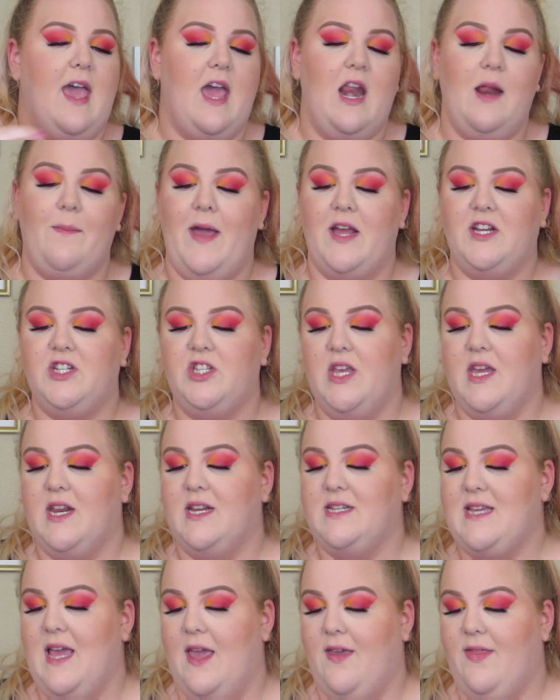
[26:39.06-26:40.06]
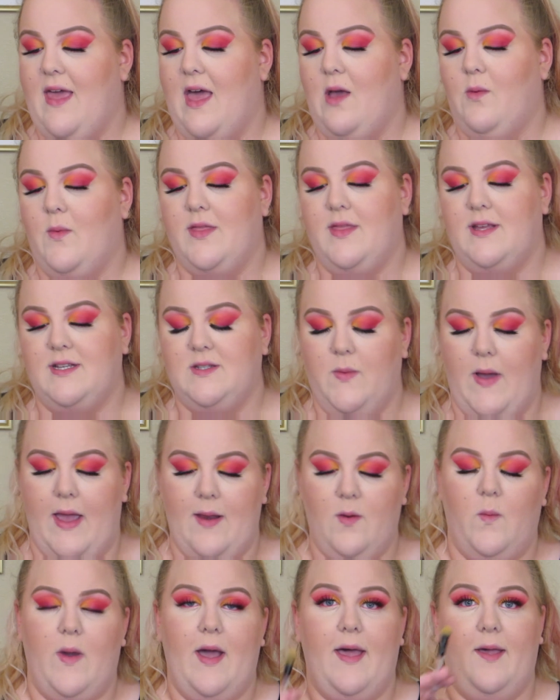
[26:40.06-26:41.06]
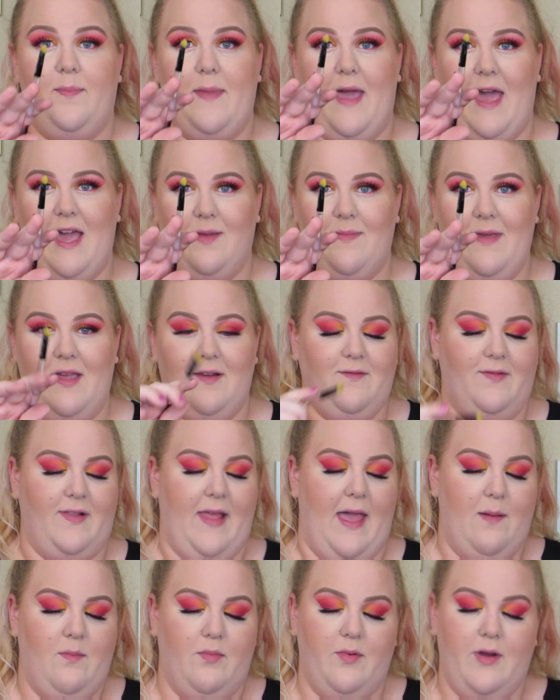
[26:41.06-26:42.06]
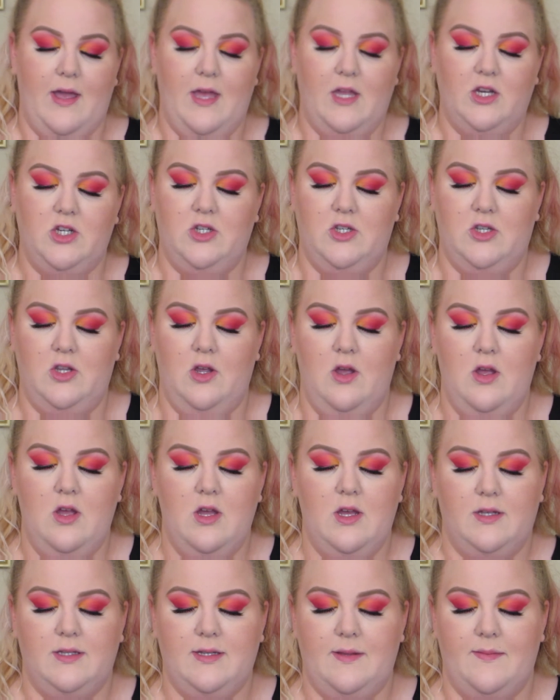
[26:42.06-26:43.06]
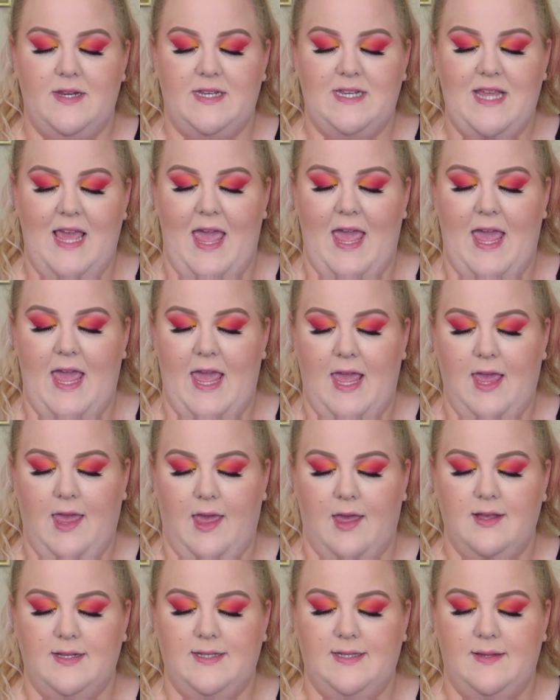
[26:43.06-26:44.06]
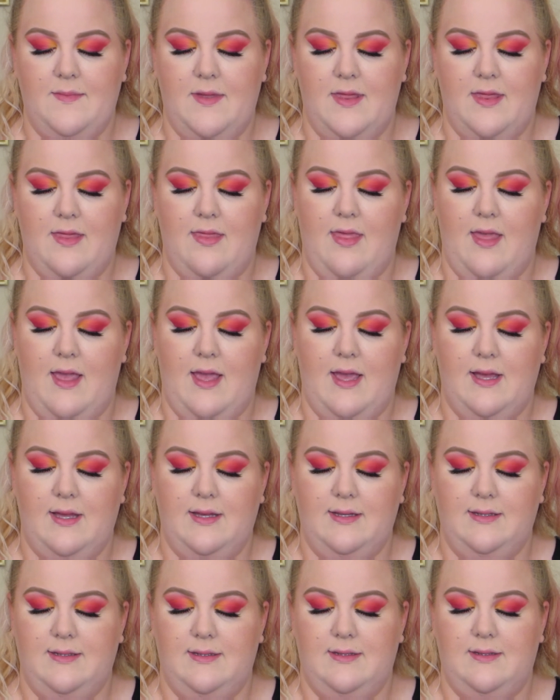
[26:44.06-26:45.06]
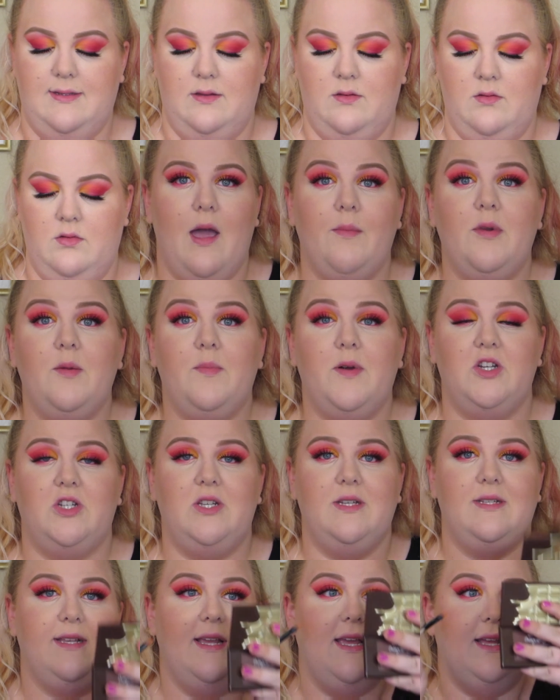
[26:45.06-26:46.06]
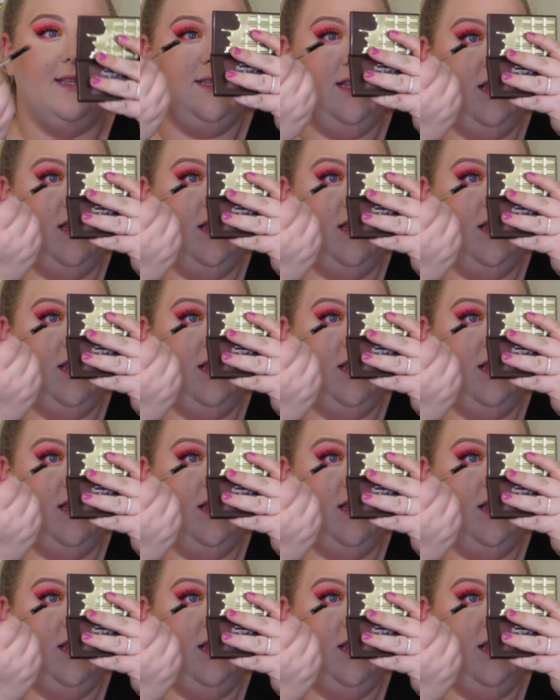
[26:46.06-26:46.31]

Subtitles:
and I'm actually going to take that with this Wet n Wild Pac-Man flat brush. So I'm going to take some of this. I'm going to push this against